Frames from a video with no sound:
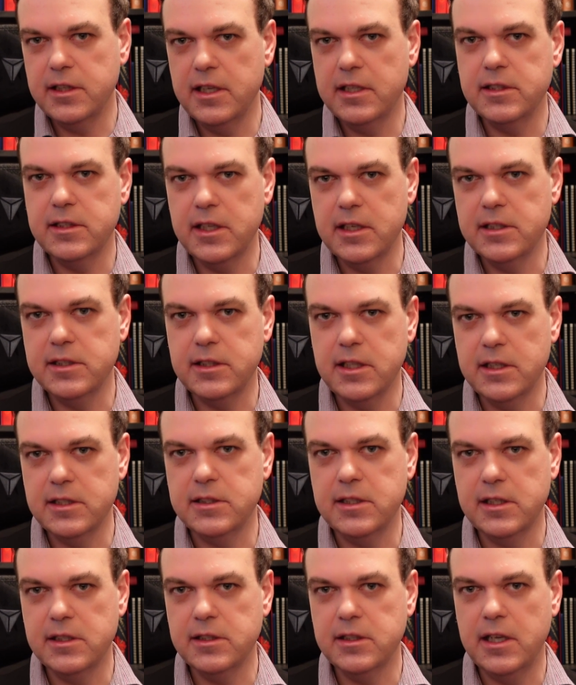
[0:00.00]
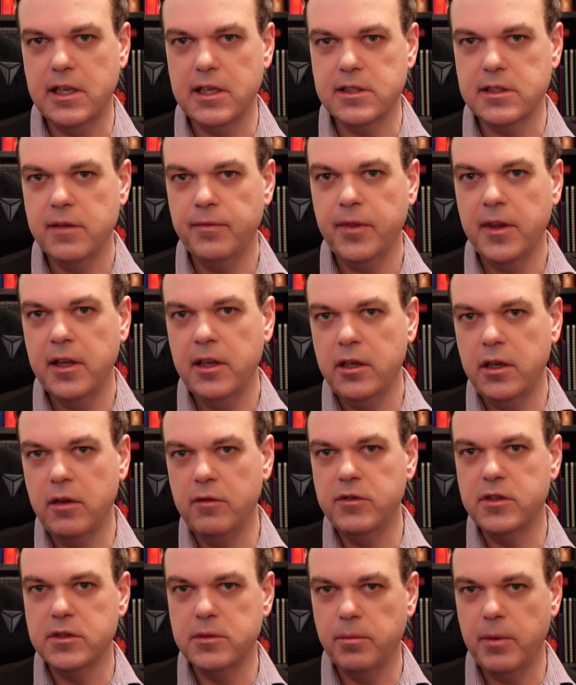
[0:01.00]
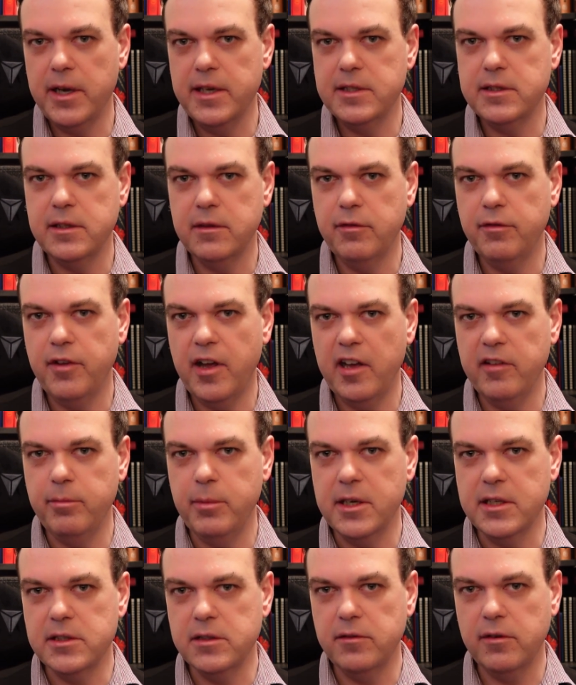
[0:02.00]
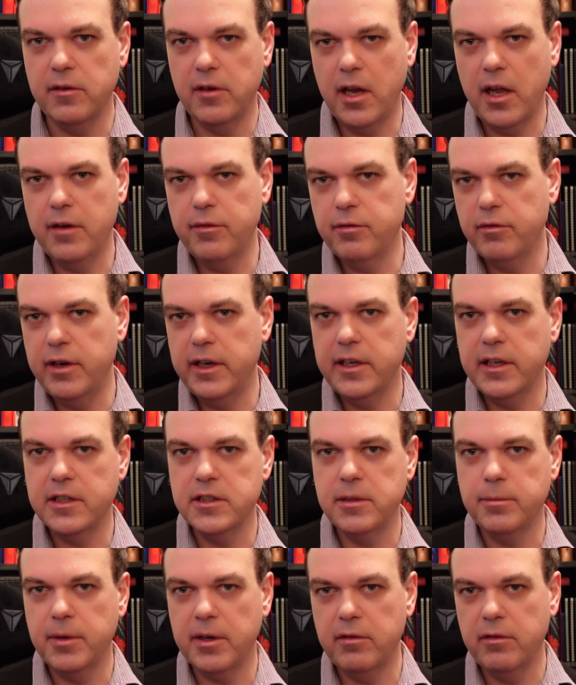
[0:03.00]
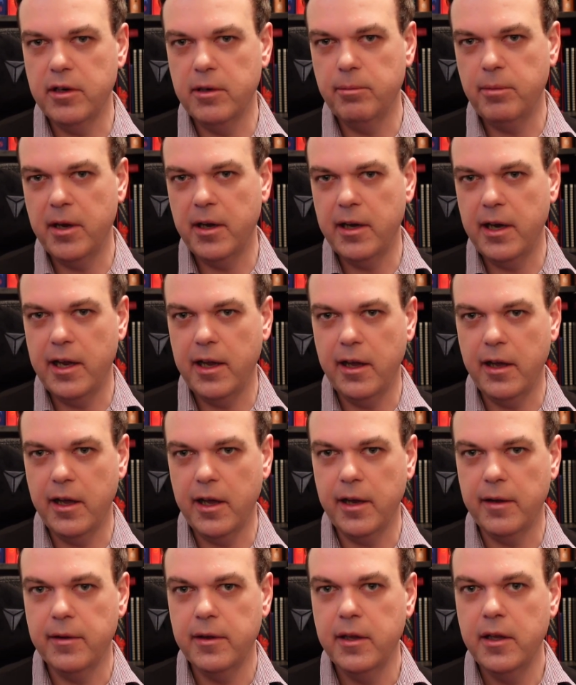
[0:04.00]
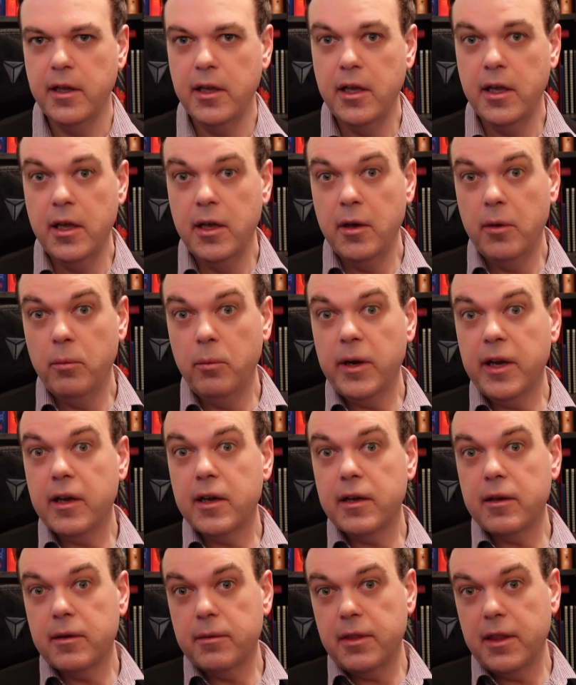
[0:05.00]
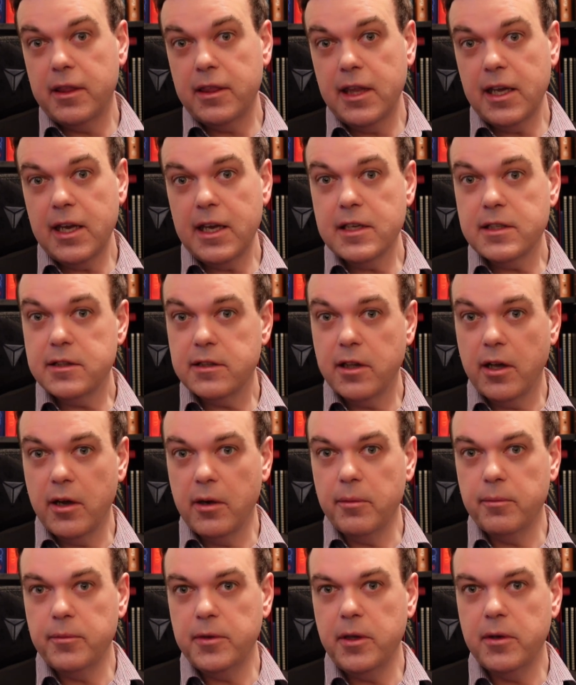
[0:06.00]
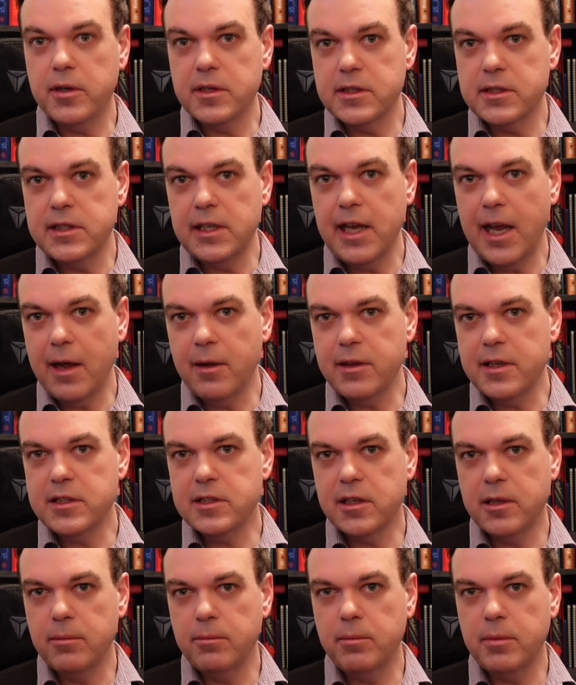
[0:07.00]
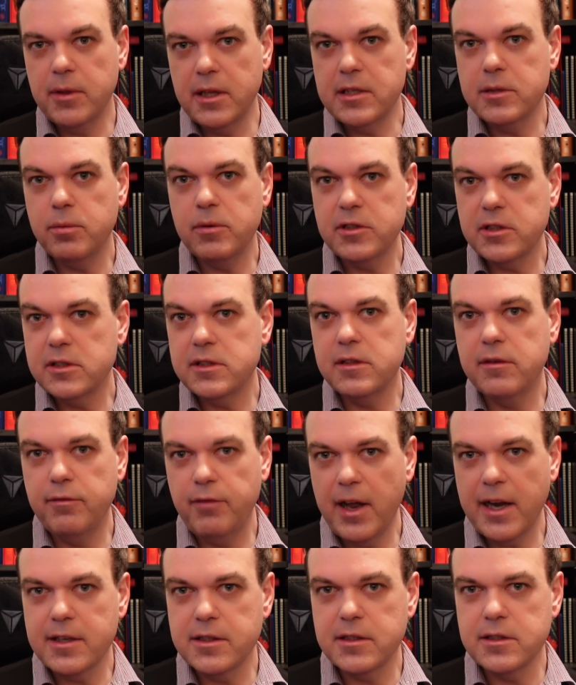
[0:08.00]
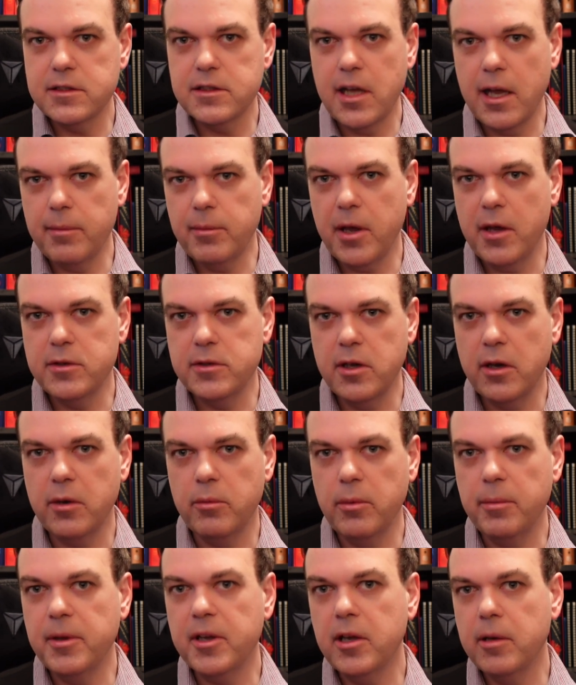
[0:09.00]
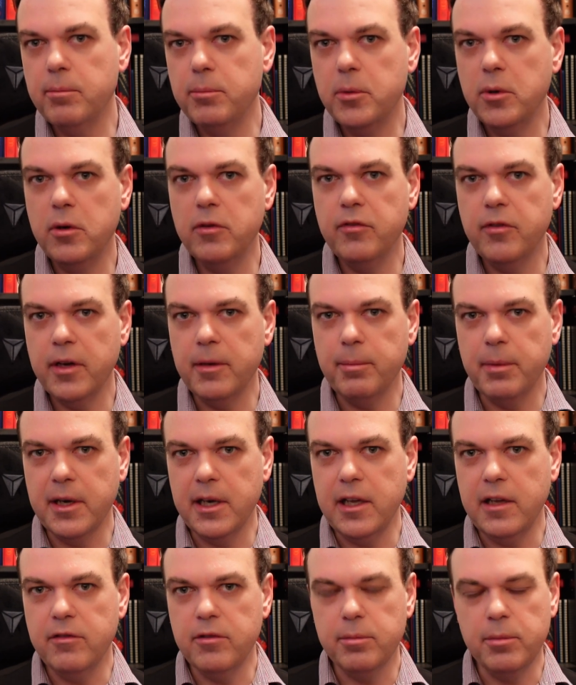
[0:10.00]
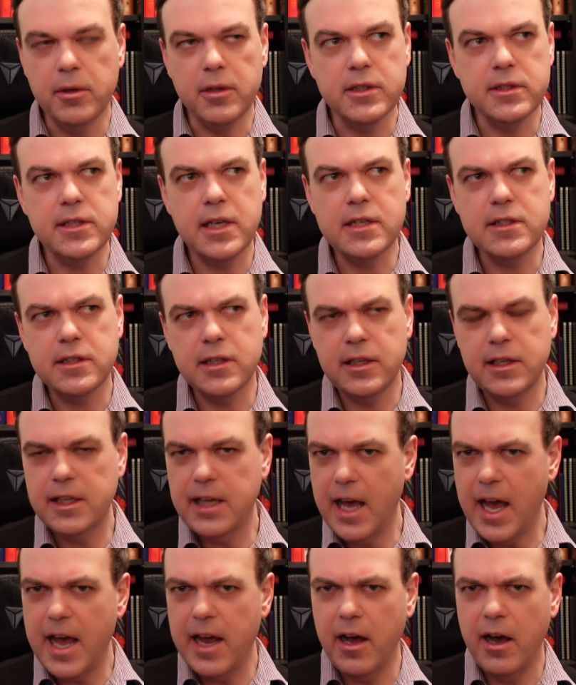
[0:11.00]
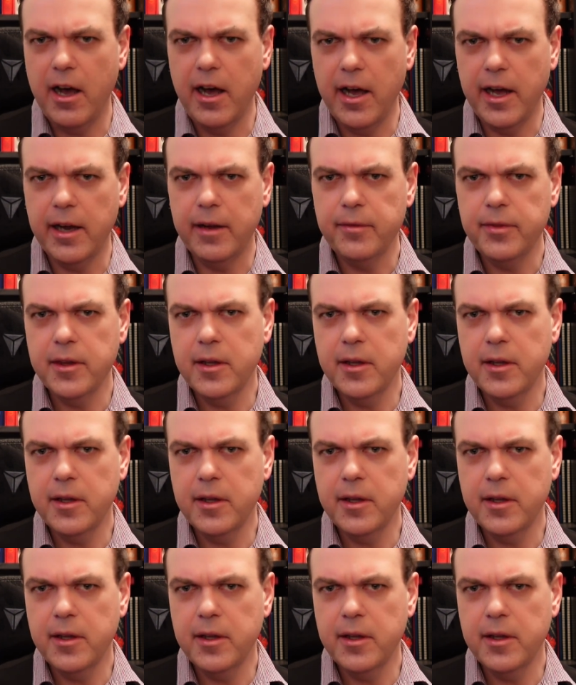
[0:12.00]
this. You've just wasted 5 minutes of your life reading something written by an AI. The thing is, though, you can see how this will just advance as time goes on. It will become more believable. Essentially, the AI